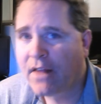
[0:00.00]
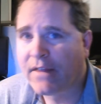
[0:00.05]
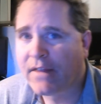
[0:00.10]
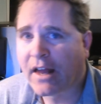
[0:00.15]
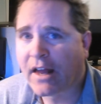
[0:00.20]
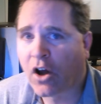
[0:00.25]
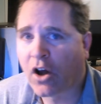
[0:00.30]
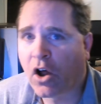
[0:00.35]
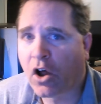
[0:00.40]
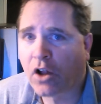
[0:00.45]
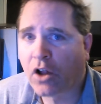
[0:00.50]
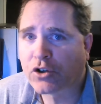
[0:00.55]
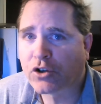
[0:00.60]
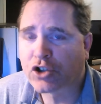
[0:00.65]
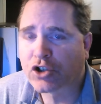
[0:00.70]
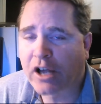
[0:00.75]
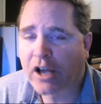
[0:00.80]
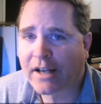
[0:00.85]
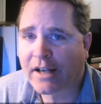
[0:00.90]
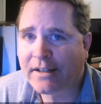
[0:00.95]
that all
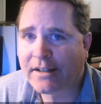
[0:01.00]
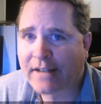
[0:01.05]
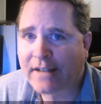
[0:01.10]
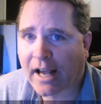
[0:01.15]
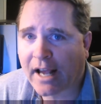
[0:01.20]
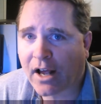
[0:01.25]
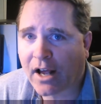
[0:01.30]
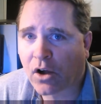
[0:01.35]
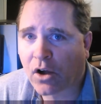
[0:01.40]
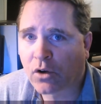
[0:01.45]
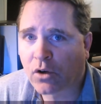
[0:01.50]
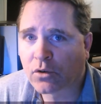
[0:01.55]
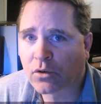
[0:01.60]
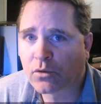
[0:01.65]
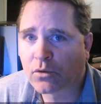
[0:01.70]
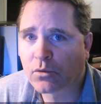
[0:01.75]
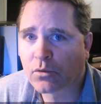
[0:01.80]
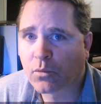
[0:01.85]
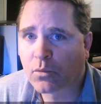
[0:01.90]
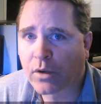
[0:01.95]
shut
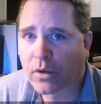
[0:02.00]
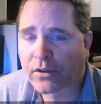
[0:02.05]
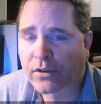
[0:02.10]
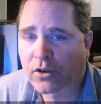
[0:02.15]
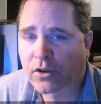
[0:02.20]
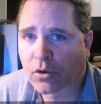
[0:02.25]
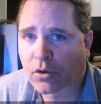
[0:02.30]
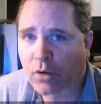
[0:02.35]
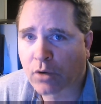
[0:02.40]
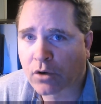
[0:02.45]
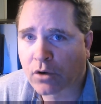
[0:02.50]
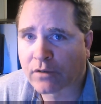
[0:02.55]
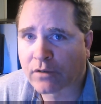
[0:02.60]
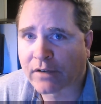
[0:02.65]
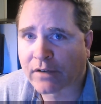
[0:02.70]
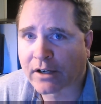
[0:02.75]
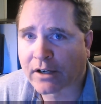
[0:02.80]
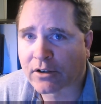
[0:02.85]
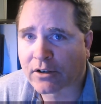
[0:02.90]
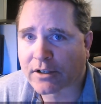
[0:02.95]
down with
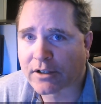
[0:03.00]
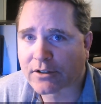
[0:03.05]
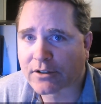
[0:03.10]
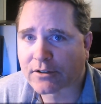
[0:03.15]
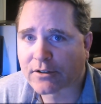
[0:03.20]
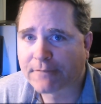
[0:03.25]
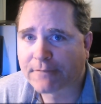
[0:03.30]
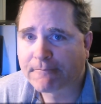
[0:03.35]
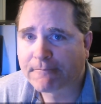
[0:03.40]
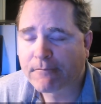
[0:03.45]
coronavirus.